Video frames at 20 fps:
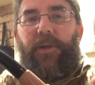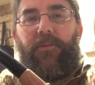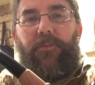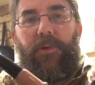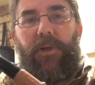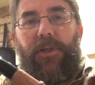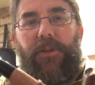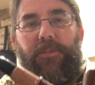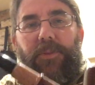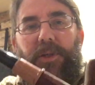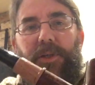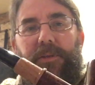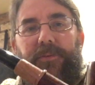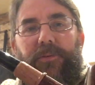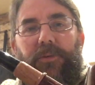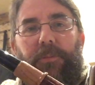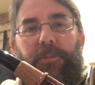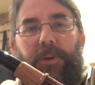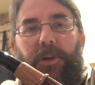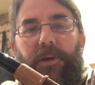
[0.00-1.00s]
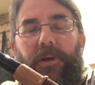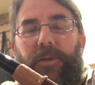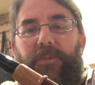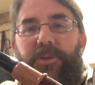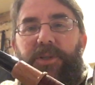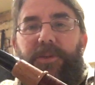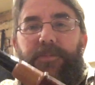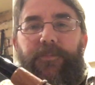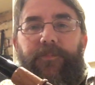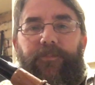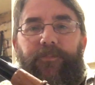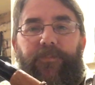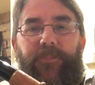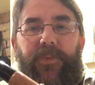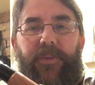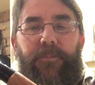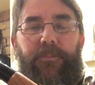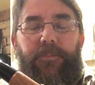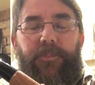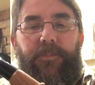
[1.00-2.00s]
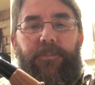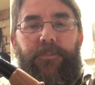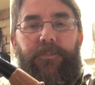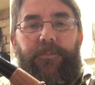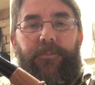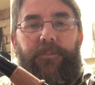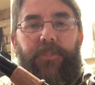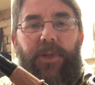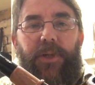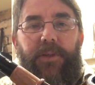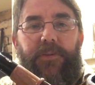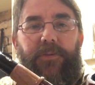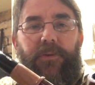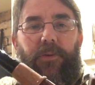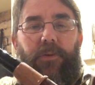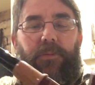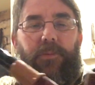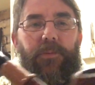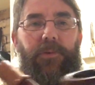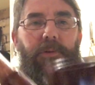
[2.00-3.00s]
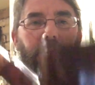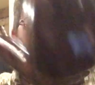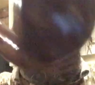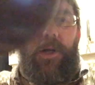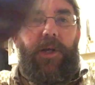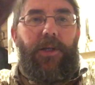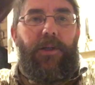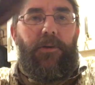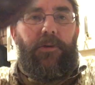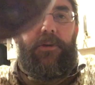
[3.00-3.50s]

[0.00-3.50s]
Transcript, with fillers: they're really beautiful pipes. Beautiful grain